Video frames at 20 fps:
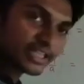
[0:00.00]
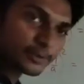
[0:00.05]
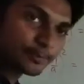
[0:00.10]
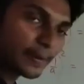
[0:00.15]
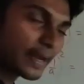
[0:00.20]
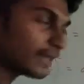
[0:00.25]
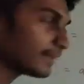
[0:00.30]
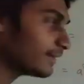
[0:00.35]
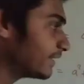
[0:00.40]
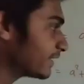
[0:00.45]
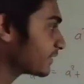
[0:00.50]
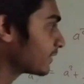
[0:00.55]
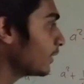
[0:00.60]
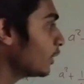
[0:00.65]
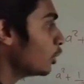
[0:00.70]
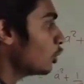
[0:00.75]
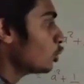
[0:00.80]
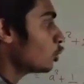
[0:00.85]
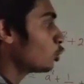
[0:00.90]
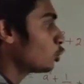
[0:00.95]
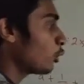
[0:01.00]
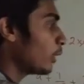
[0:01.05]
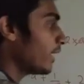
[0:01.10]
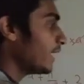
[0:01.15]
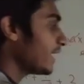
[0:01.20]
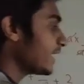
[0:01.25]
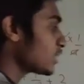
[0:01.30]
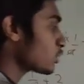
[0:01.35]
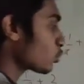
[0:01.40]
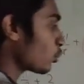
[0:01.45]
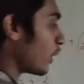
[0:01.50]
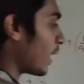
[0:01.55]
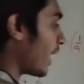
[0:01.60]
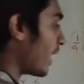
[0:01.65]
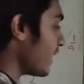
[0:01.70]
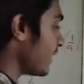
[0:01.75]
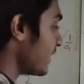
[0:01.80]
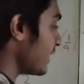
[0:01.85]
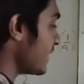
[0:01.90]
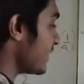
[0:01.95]
to expand this. 20
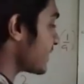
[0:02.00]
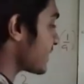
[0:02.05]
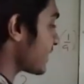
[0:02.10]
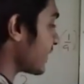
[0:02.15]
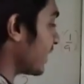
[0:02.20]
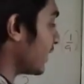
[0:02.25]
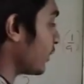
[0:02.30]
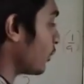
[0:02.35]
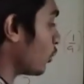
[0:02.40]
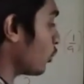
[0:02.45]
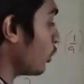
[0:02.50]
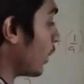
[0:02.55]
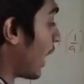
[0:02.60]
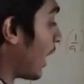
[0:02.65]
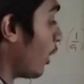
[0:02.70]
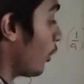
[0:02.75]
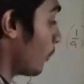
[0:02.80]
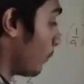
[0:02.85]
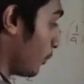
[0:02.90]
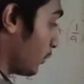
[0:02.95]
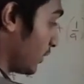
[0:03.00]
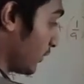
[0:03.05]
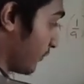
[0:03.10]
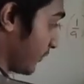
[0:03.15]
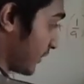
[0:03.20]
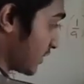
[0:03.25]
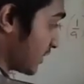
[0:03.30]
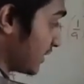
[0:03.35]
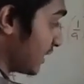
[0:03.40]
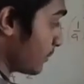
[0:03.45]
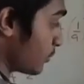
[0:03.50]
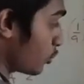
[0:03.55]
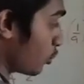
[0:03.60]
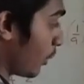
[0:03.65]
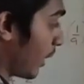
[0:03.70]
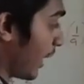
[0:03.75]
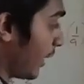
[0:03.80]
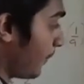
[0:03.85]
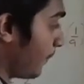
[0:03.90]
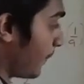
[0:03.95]
squared is, you have to put the first term
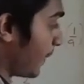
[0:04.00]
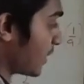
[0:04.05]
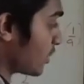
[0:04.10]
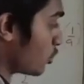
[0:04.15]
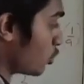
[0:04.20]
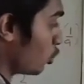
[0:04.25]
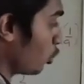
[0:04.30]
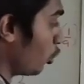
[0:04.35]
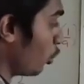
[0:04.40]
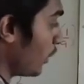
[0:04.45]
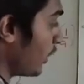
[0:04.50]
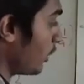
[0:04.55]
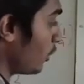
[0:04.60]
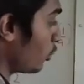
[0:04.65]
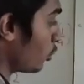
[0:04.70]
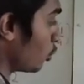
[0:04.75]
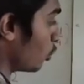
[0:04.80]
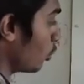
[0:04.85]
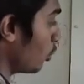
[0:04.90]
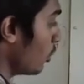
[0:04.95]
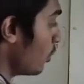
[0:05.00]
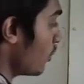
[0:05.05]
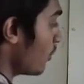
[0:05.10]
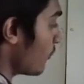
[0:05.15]
squared plus 2 into